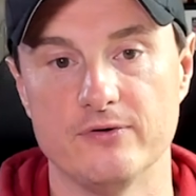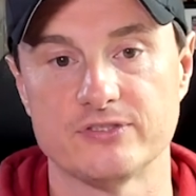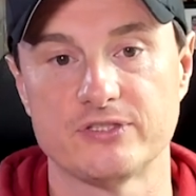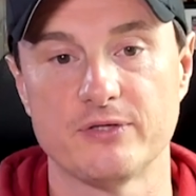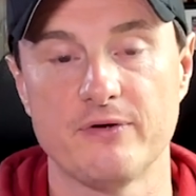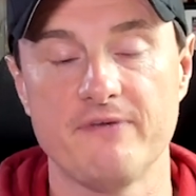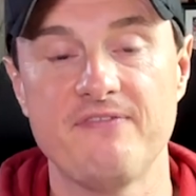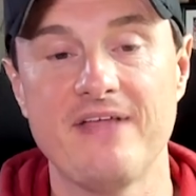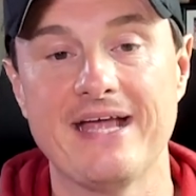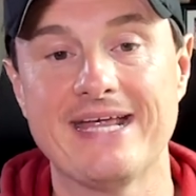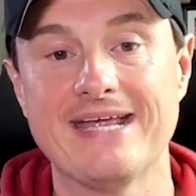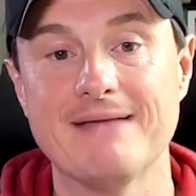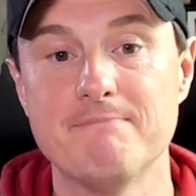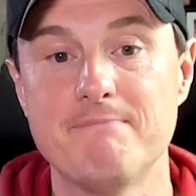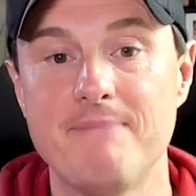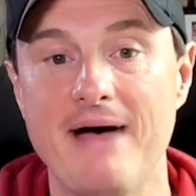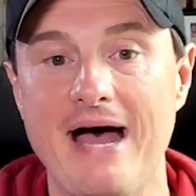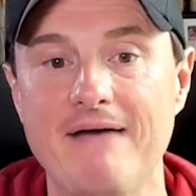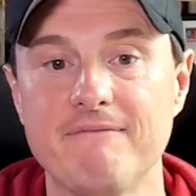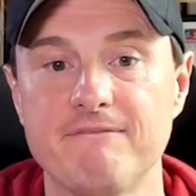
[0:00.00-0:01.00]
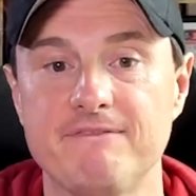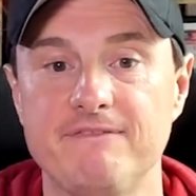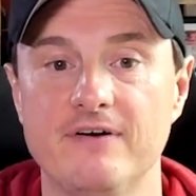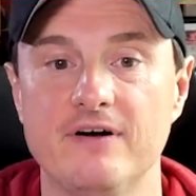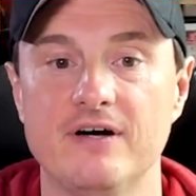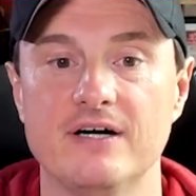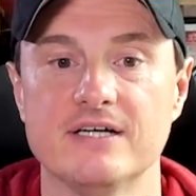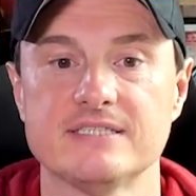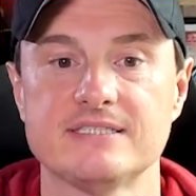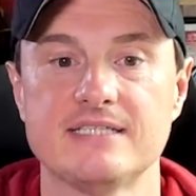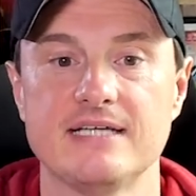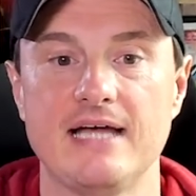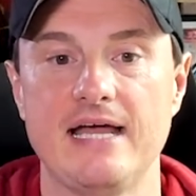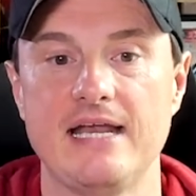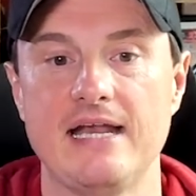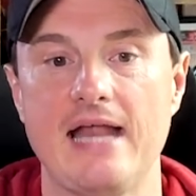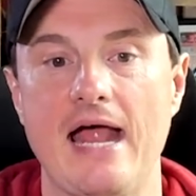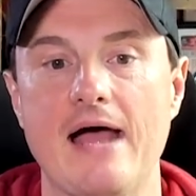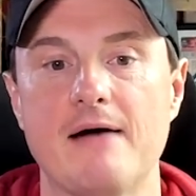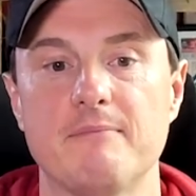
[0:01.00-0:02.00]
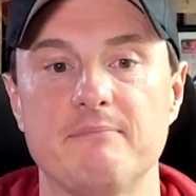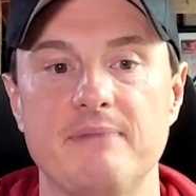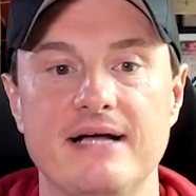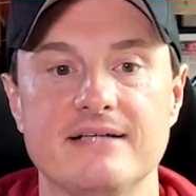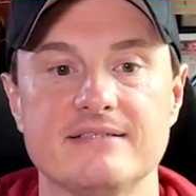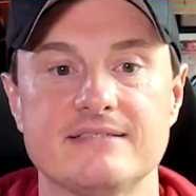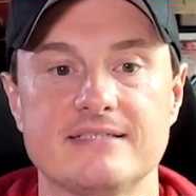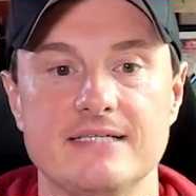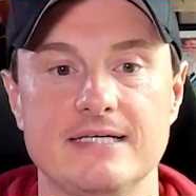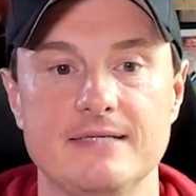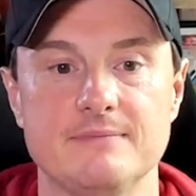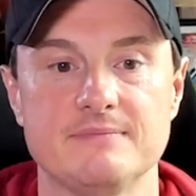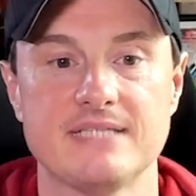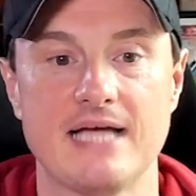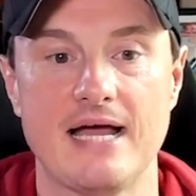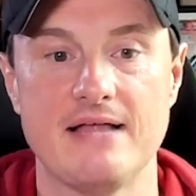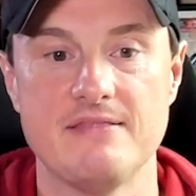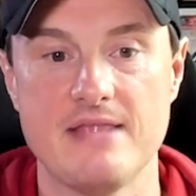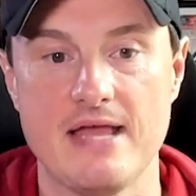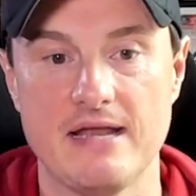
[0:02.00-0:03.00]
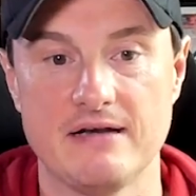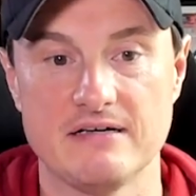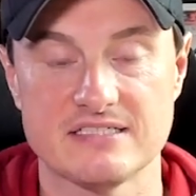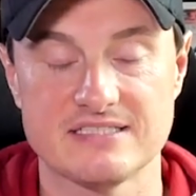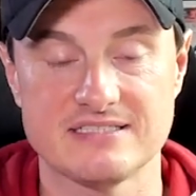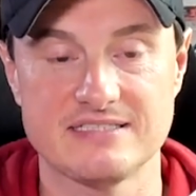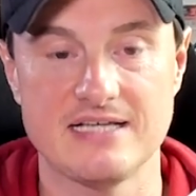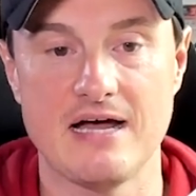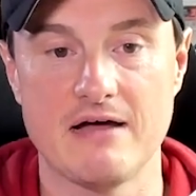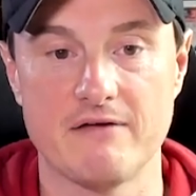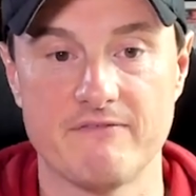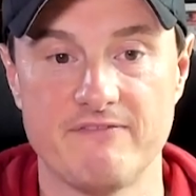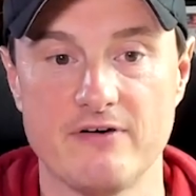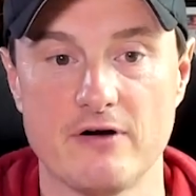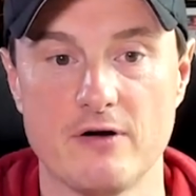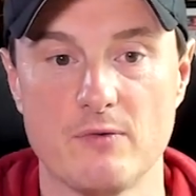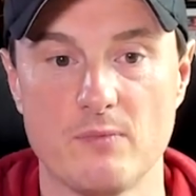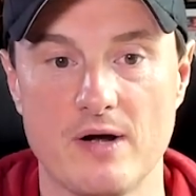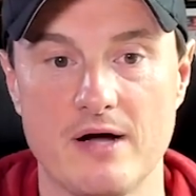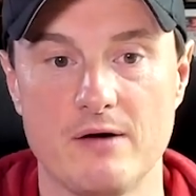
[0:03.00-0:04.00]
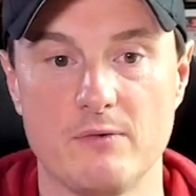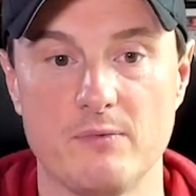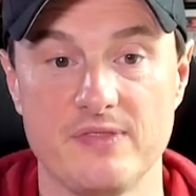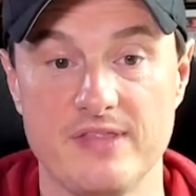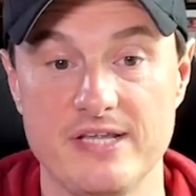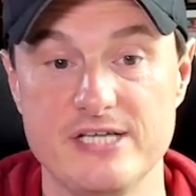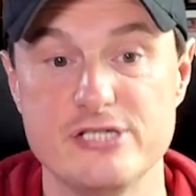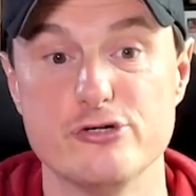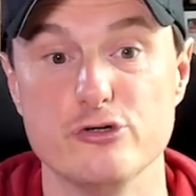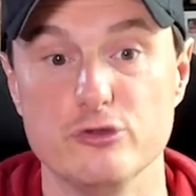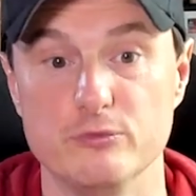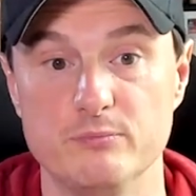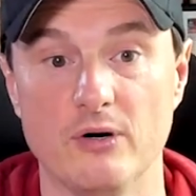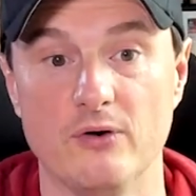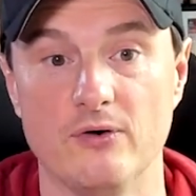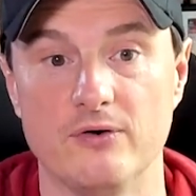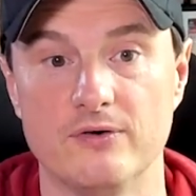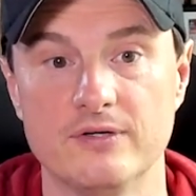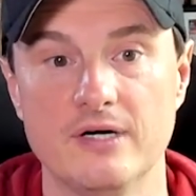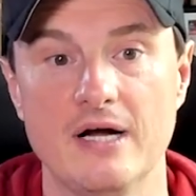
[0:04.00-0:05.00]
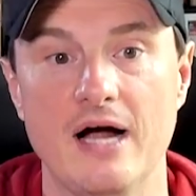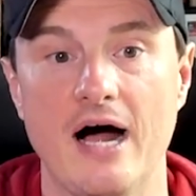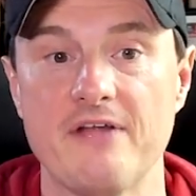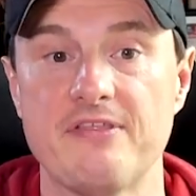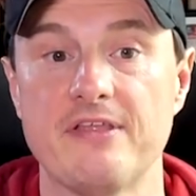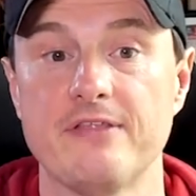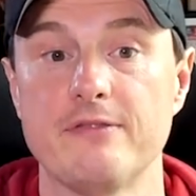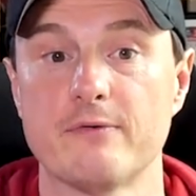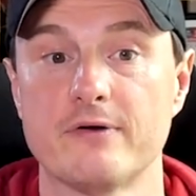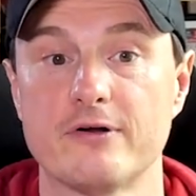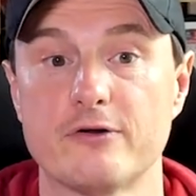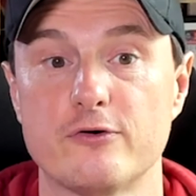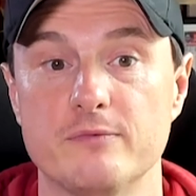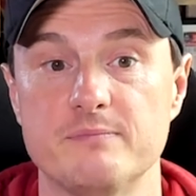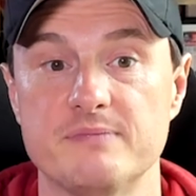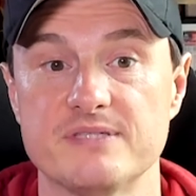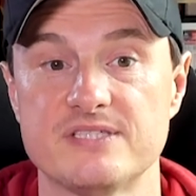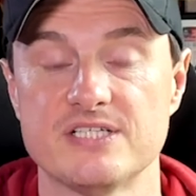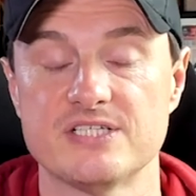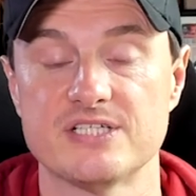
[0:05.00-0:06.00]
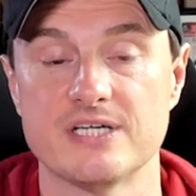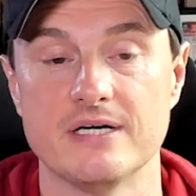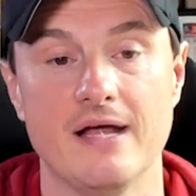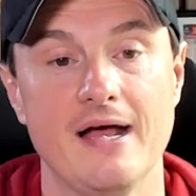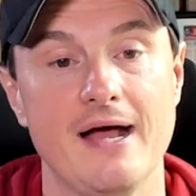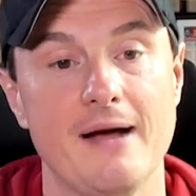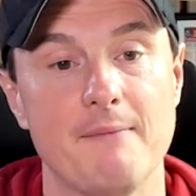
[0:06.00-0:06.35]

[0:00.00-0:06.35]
So if they can bat first and outbat teams and then start very well with the new ball, I think they're in a good position.